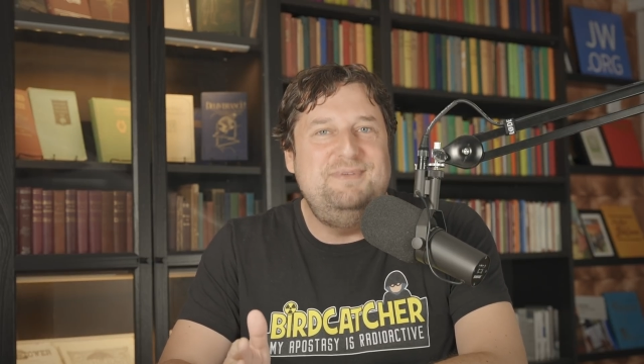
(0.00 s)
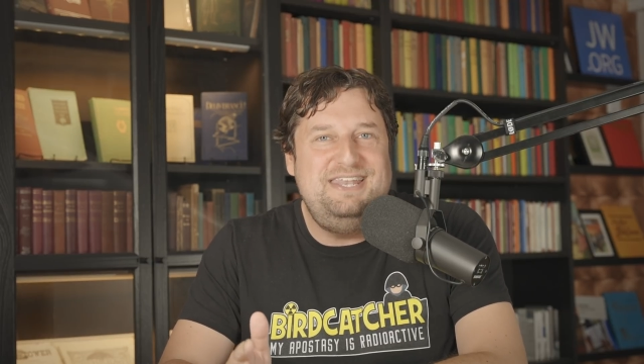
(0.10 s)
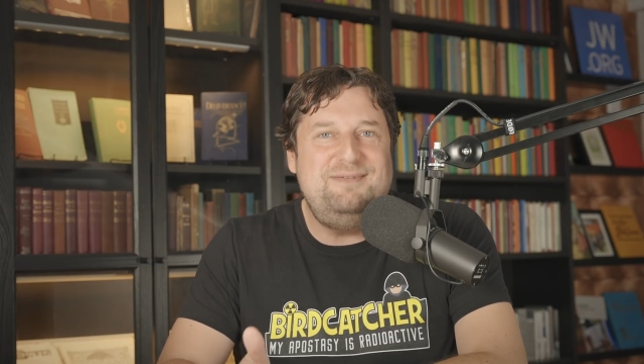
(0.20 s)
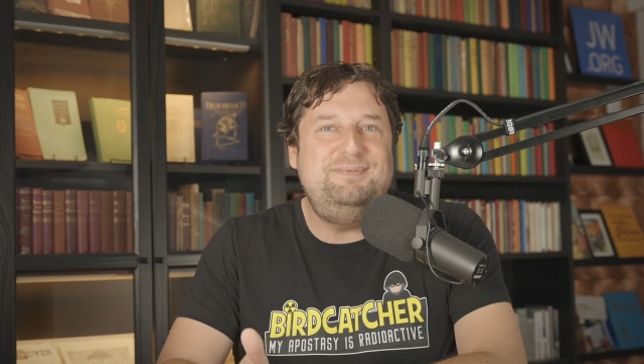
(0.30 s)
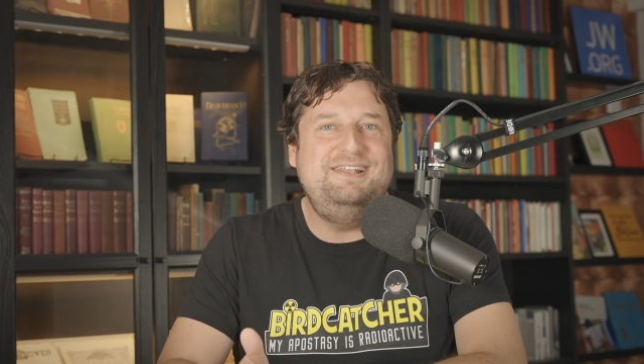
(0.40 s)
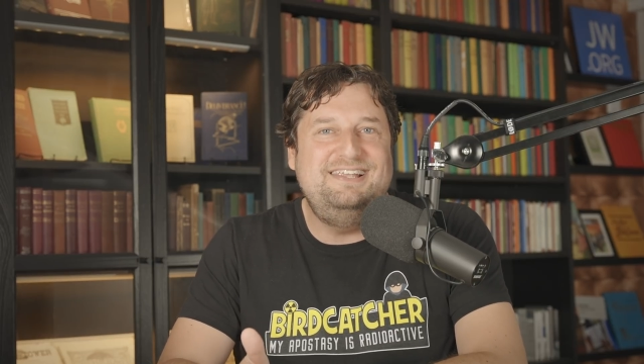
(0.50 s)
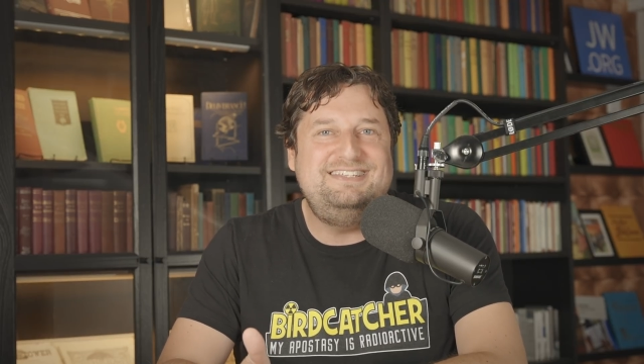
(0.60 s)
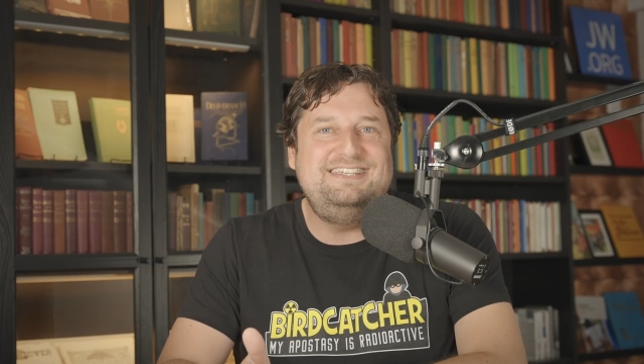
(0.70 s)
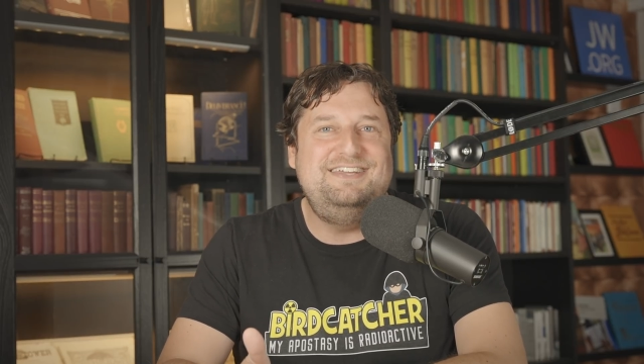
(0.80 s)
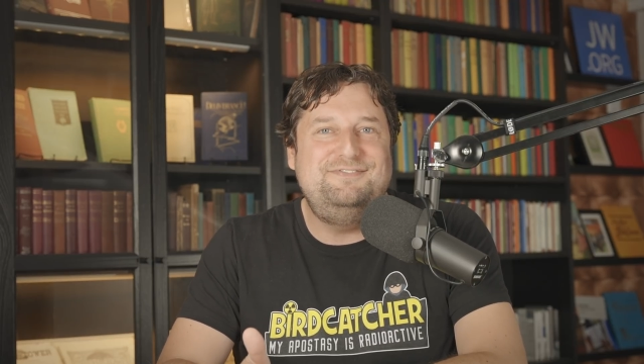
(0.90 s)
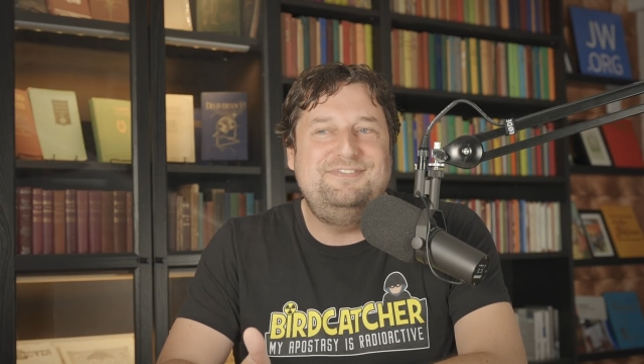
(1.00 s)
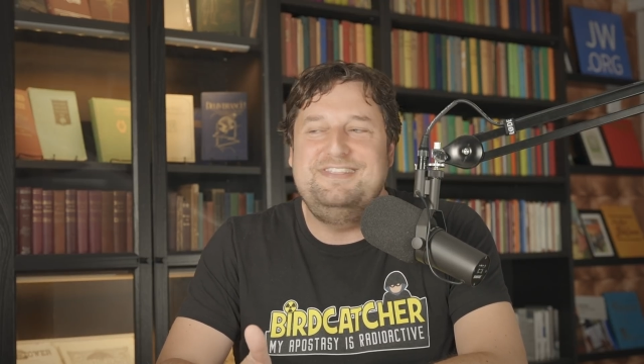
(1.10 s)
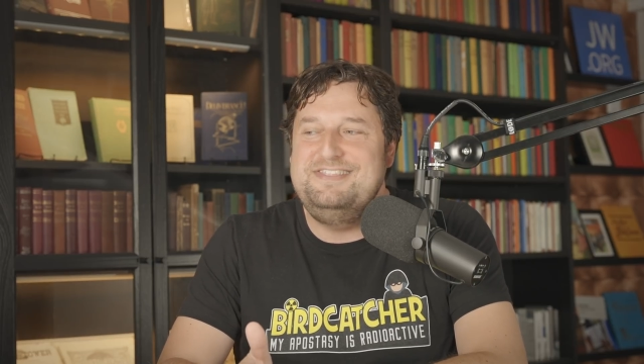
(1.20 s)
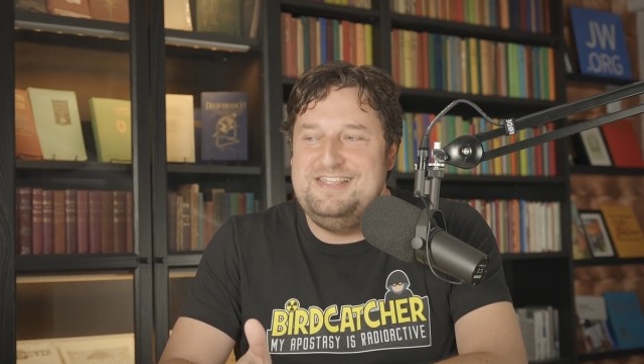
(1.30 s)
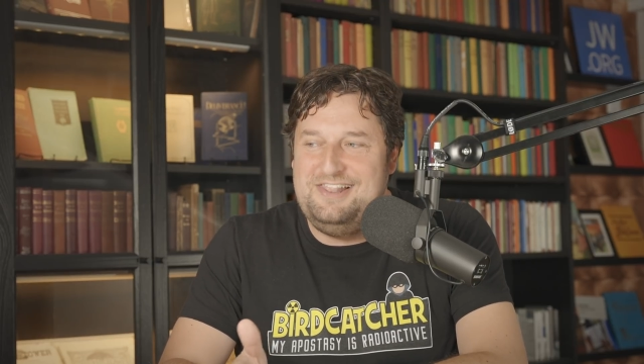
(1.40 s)
manipulative
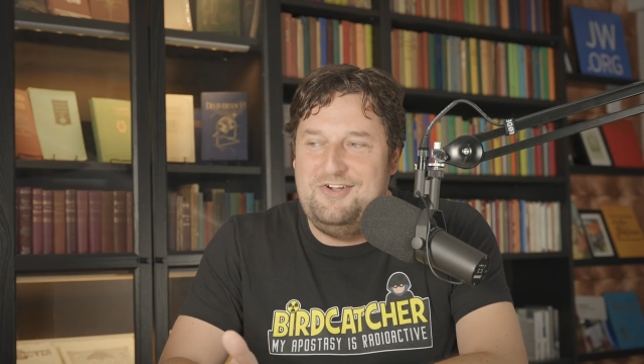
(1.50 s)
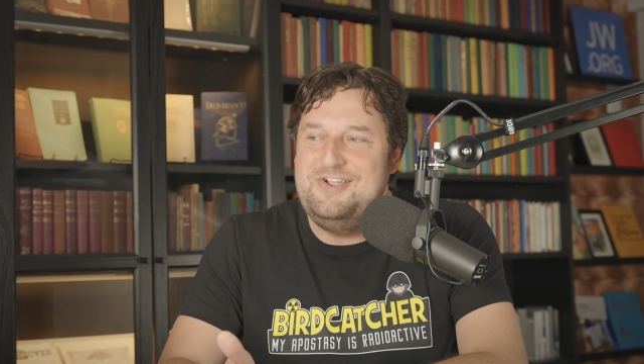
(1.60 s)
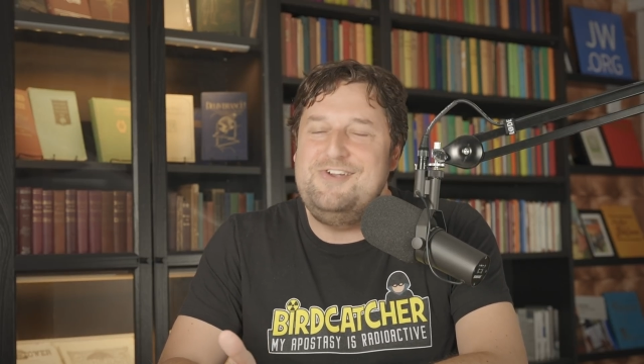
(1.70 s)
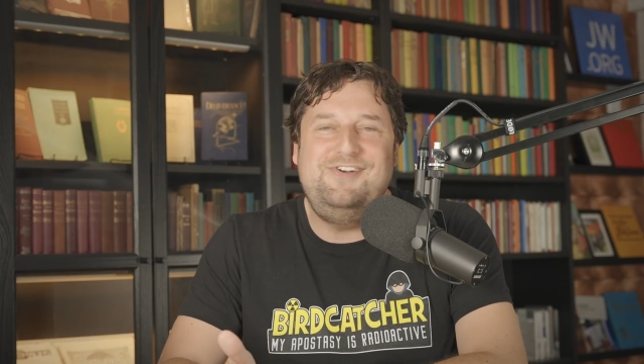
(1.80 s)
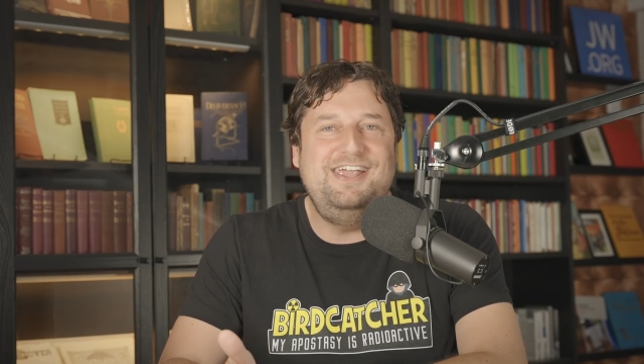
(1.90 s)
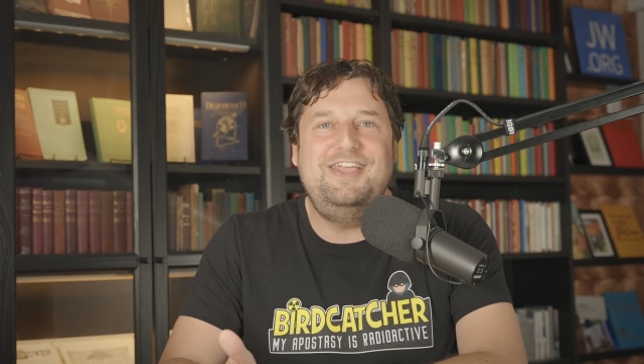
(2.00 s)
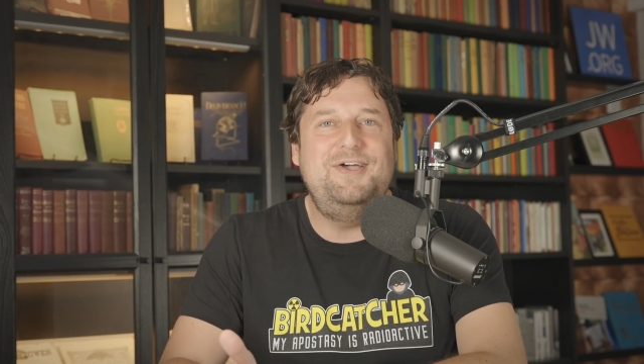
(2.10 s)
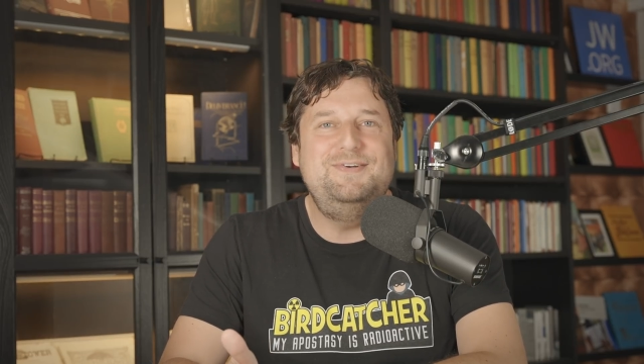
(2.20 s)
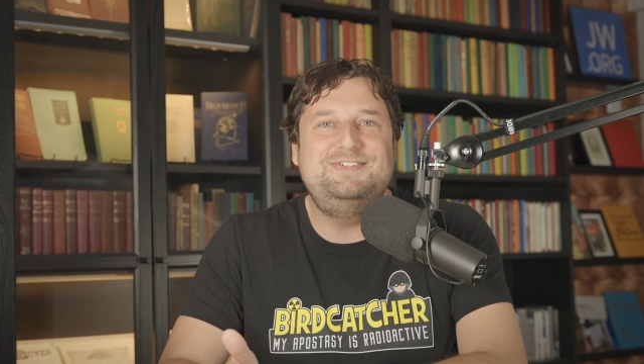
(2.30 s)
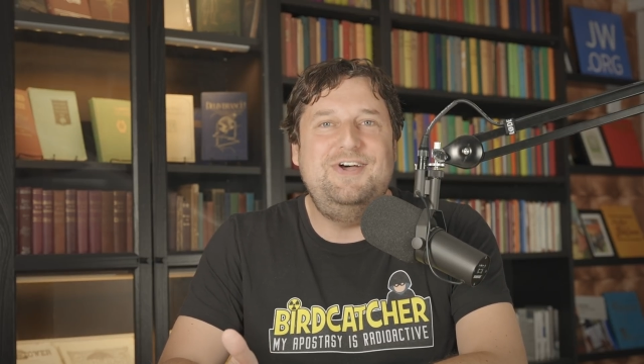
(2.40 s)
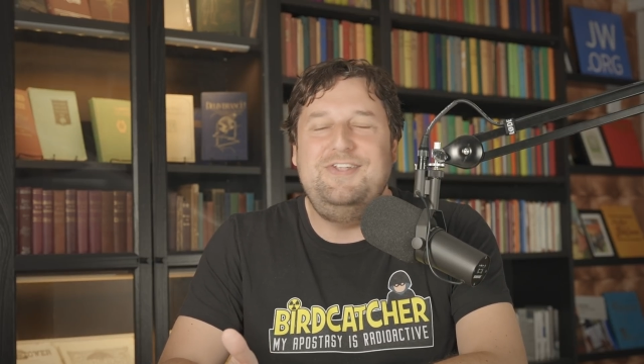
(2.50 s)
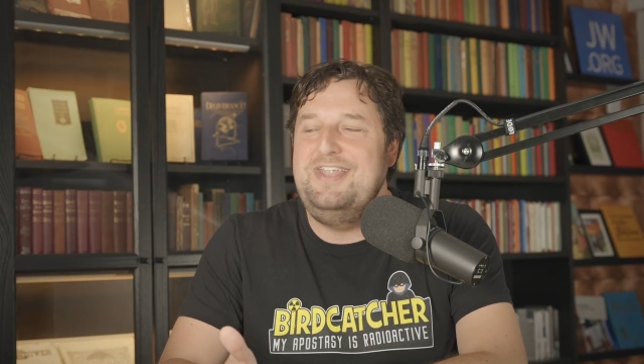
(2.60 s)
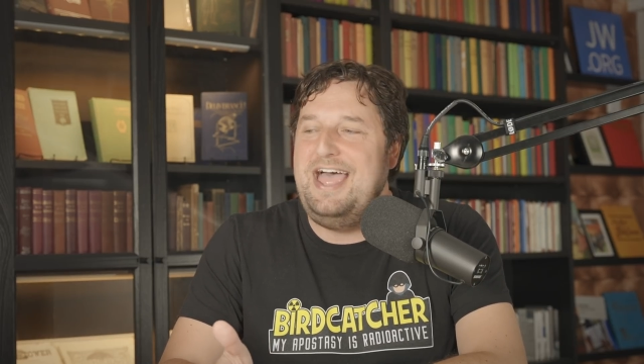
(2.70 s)
the longer it goes on.